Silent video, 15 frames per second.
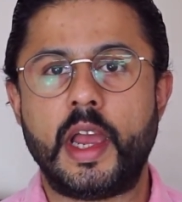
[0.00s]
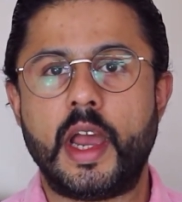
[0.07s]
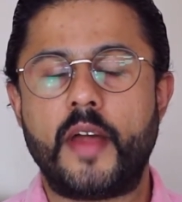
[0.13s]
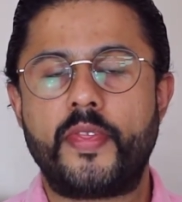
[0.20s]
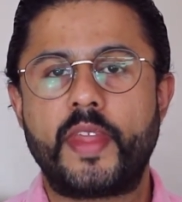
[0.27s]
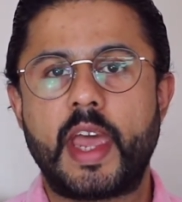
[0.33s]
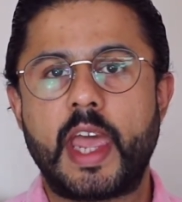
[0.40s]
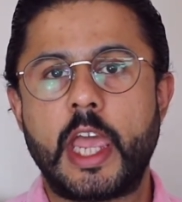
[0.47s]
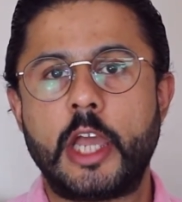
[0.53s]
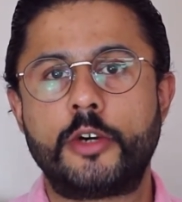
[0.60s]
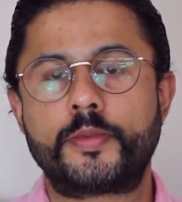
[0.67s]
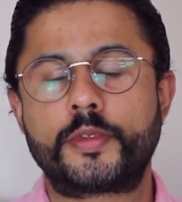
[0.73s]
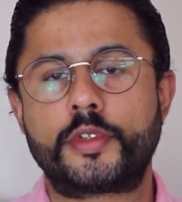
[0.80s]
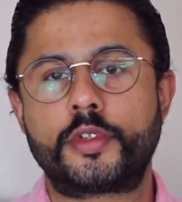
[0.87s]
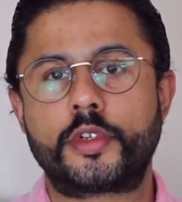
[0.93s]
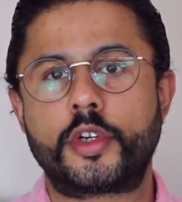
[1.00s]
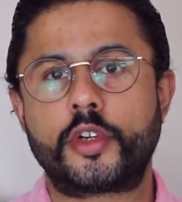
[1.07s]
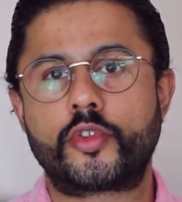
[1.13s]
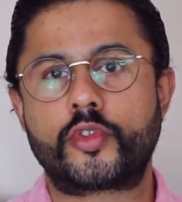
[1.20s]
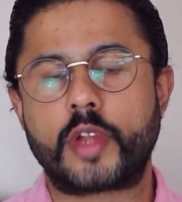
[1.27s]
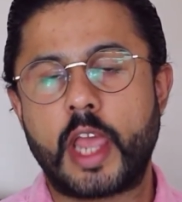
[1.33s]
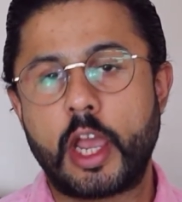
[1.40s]
and that helps to
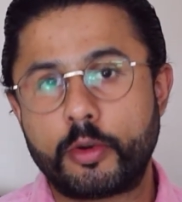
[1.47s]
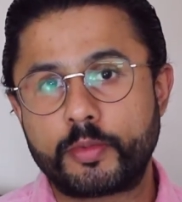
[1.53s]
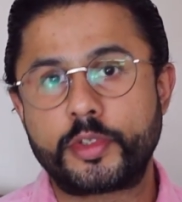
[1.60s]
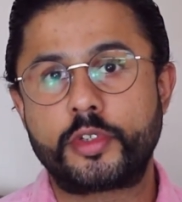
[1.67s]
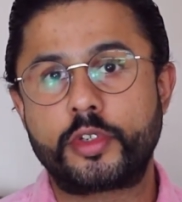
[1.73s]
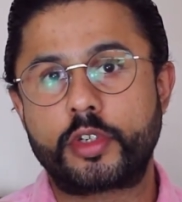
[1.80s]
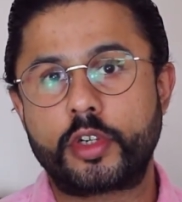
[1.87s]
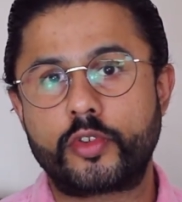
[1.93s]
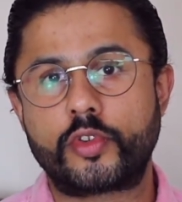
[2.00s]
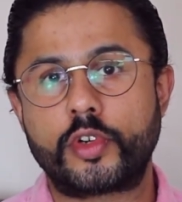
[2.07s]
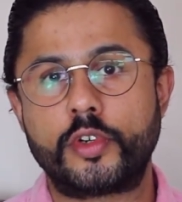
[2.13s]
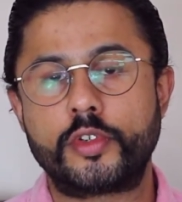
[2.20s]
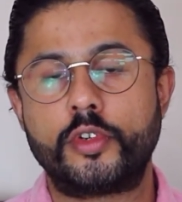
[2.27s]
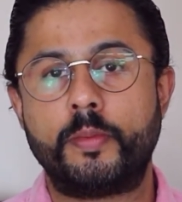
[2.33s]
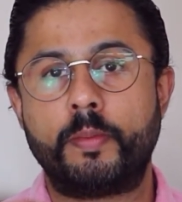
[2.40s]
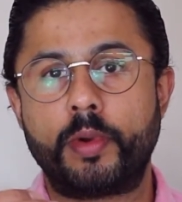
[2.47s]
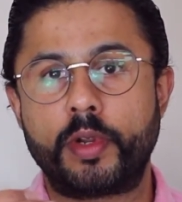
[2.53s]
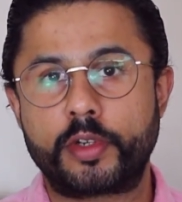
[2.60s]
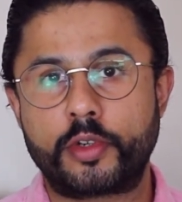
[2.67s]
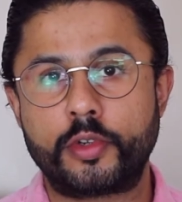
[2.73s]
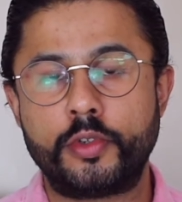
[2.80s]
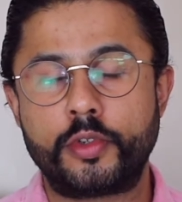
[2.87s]
helps you to control your
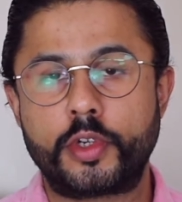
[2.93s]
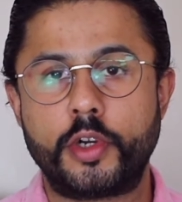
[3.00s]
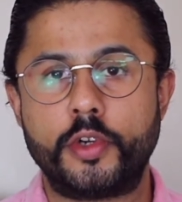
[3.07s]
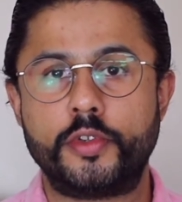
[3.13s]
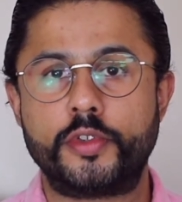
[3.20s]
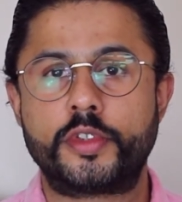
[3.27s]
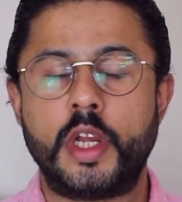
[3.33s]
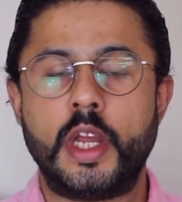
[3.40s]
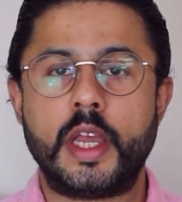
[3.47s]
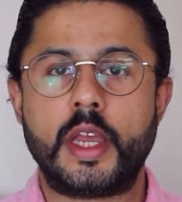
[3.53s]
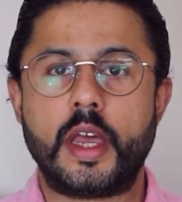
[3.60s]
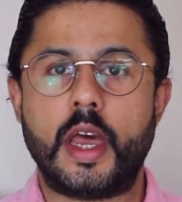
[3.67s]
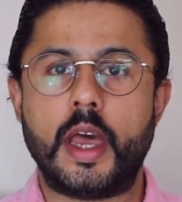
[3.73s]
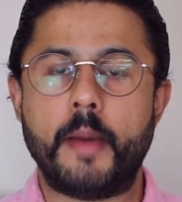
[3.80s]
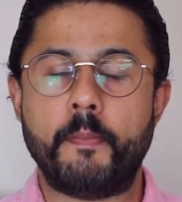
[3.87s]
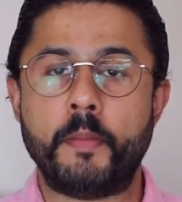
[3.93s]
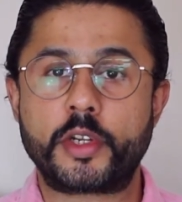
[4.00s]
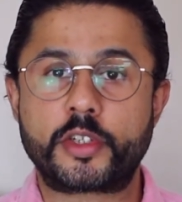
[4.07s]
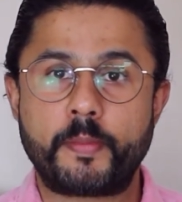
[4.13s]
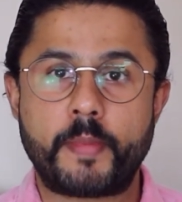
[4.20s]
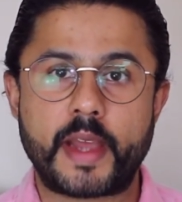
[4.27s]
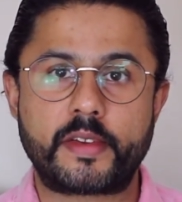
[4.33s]
blood glucose uh,
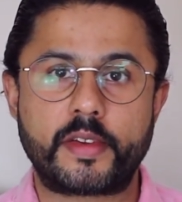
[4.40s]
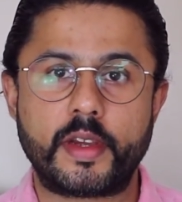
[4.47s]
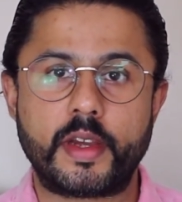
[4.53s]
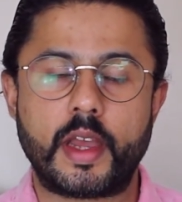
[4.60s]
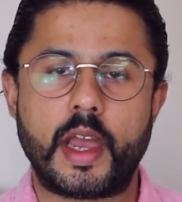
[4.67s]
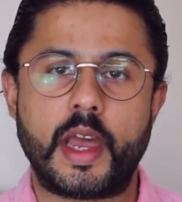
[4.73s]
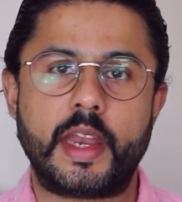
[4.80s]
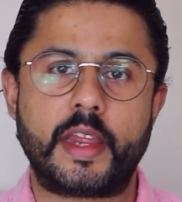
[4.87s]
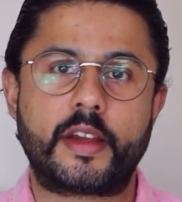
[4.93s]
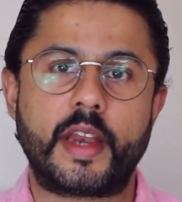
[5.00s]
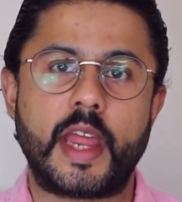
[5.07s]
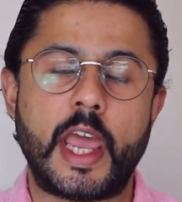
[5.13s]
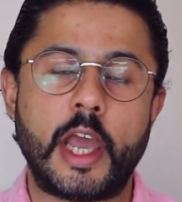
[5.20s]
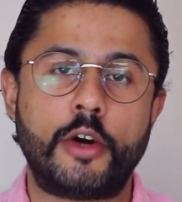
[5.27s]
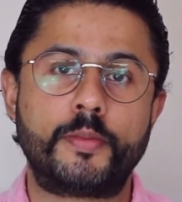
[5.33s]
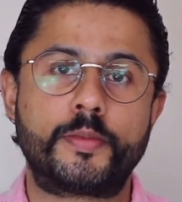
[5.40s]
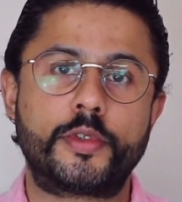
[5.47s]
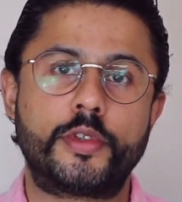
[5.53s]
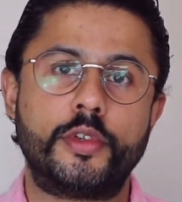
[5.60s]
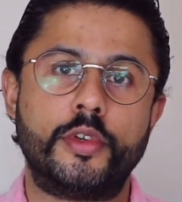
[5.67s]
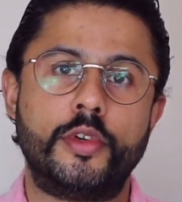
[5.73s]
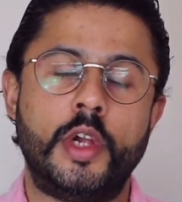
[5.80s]
much better, and it can help
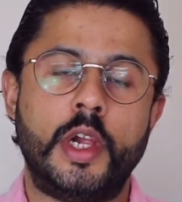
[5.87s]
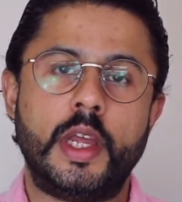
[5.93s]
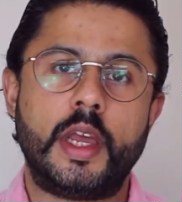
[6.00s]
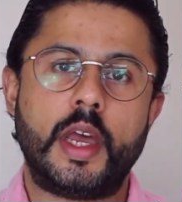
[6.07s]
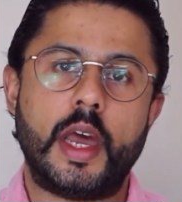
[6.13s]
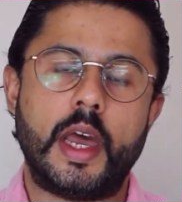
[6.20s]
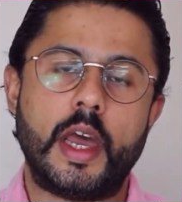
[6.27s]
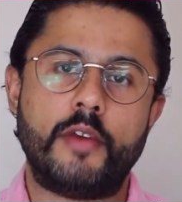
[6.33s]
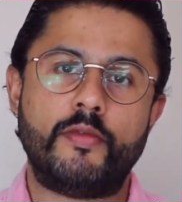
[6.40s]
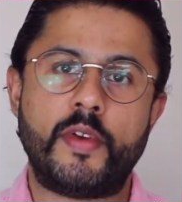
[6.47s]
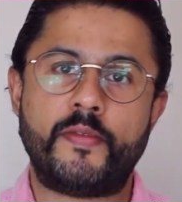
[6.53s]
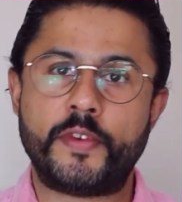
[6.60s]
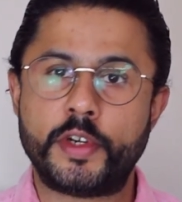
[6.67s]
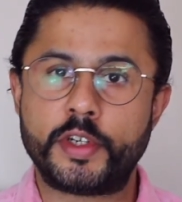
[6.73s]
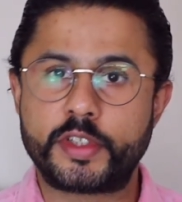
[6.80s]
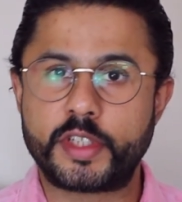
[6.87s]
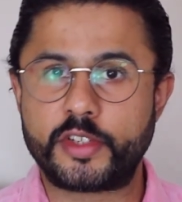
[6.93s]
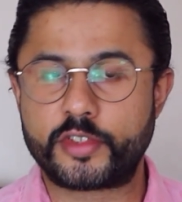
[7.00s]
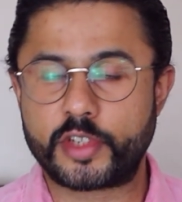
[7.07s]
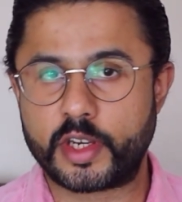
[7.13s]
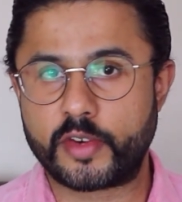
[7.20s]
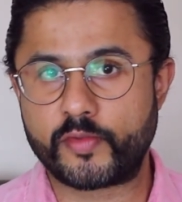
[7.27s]
to uh, reverse
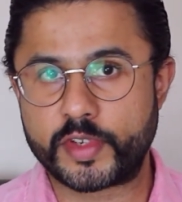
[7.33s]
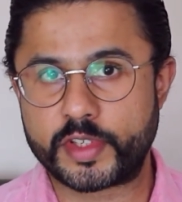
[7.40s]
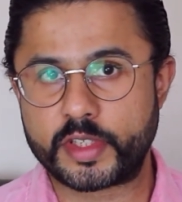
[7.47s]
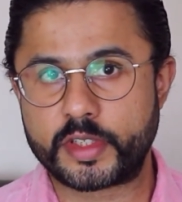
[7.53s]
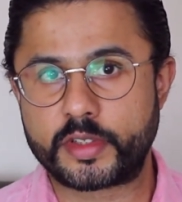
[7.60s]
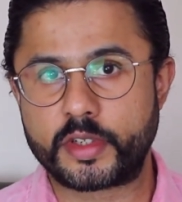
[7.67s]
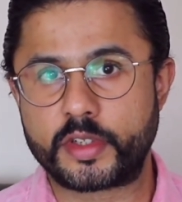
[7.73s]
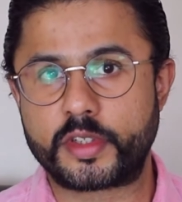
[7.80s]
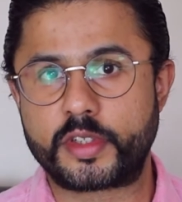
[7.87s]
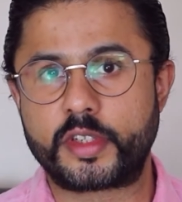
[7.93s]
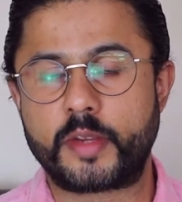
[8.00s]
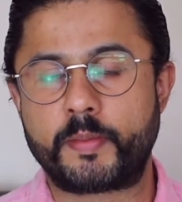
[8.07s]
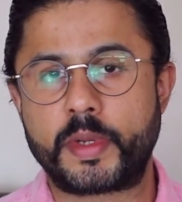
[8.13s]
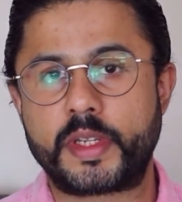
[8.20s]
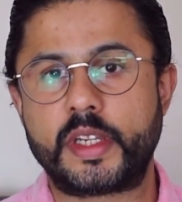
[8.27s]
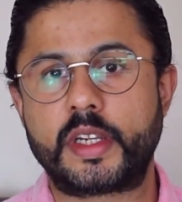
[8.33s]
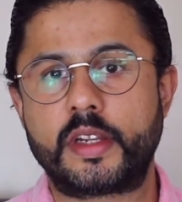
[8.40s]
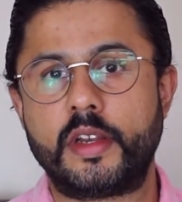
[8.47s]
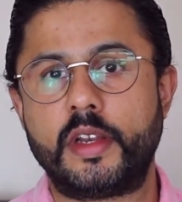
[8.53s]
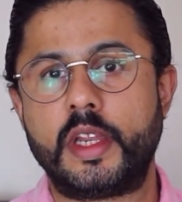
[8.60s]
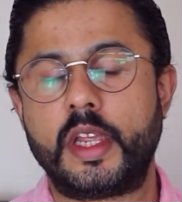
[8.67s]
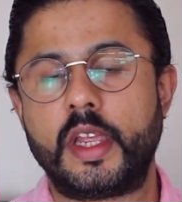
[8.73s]
insulin resistance,
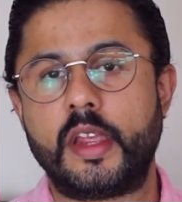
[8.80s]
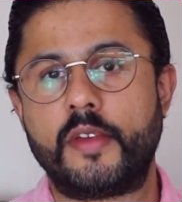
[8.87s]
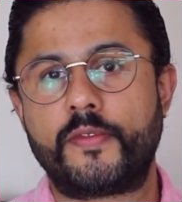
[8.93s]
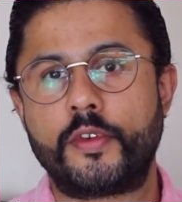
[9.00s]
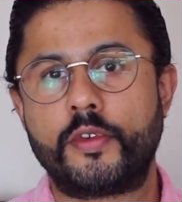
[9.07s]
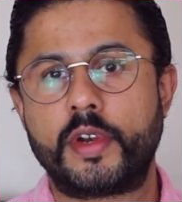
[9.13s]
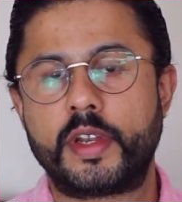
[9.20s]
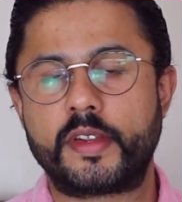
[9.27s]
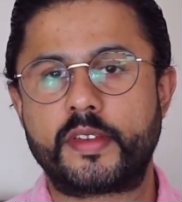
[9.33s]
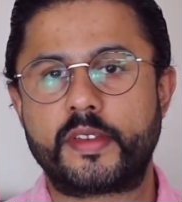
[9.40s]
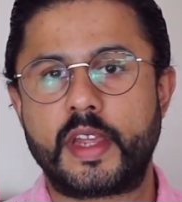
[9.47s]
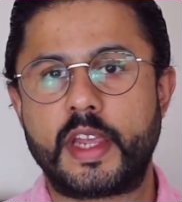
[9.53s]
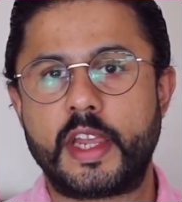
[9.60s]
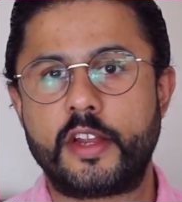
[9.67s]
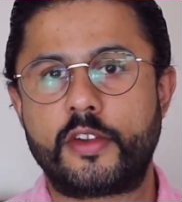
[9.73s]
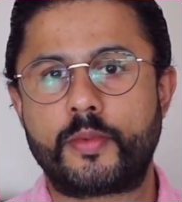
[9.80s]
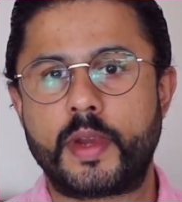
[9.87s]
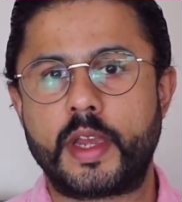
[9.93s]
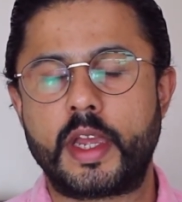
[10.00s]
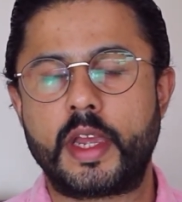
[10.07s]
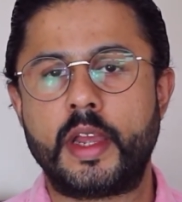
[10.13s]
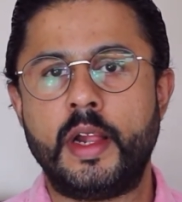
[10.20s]
particularly if you're in a stage
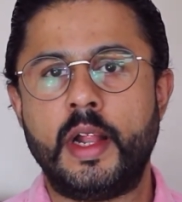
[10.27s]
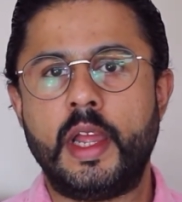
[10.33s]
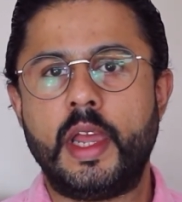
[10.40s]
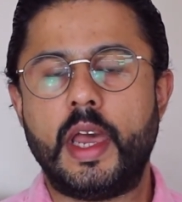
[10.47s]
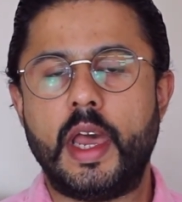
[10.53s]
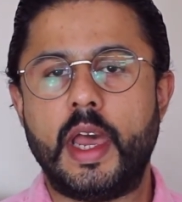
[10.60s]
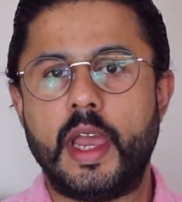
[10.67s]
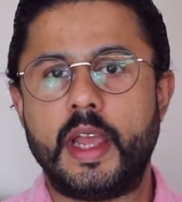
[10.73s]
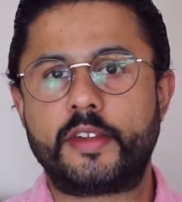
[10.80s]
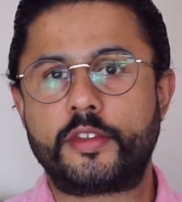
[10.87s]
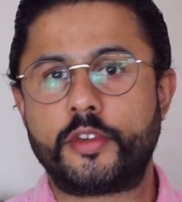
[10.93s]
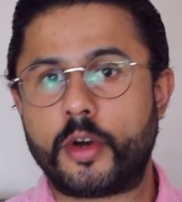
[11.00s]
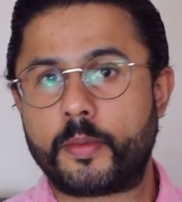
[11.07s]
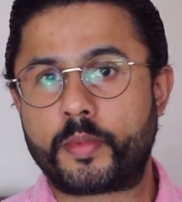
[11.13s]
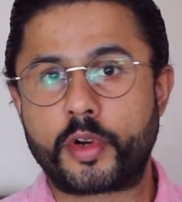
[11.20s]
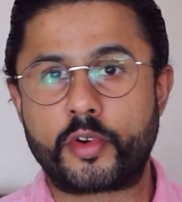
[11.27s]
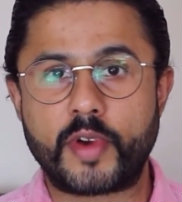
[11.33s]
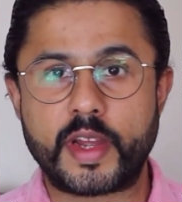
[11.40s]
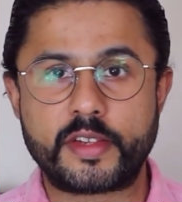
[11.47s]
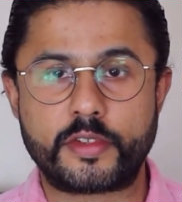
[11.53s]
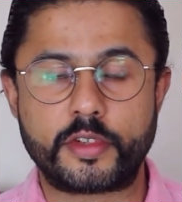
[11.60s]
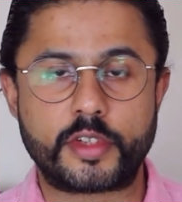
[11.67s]
where uh, it's not
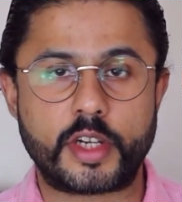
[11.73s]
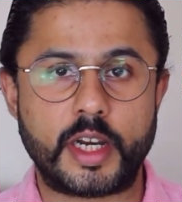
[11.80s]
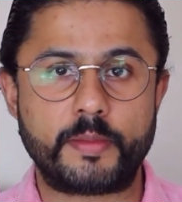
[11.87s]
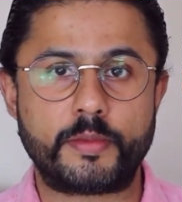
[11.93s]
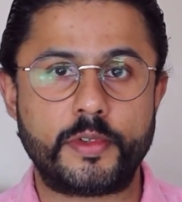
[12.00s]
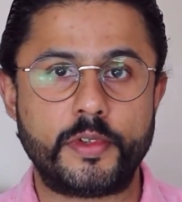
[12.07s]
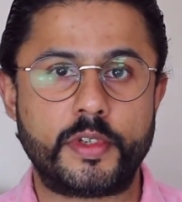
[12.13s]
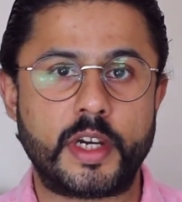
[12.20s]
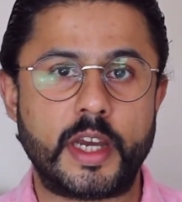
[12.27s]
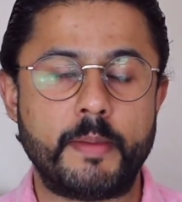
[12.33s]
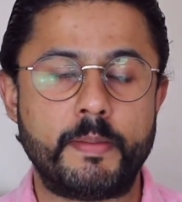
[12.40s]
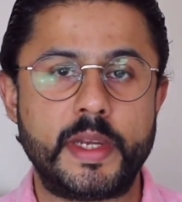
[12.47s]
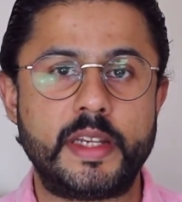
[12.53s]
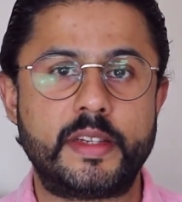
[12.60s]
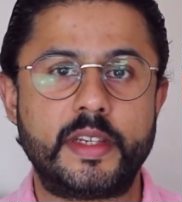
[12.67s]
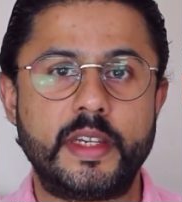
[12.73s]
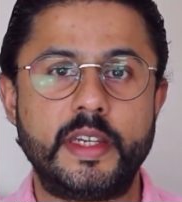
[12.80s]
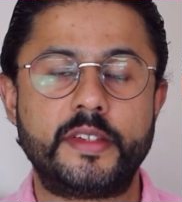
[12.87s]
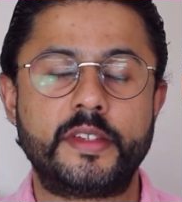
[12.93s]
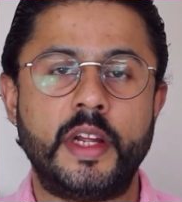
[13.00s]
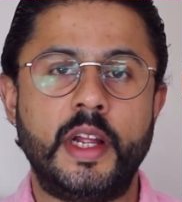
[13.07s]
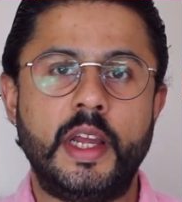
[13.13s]
progressed to type 2
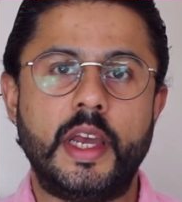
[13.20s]
diabetes.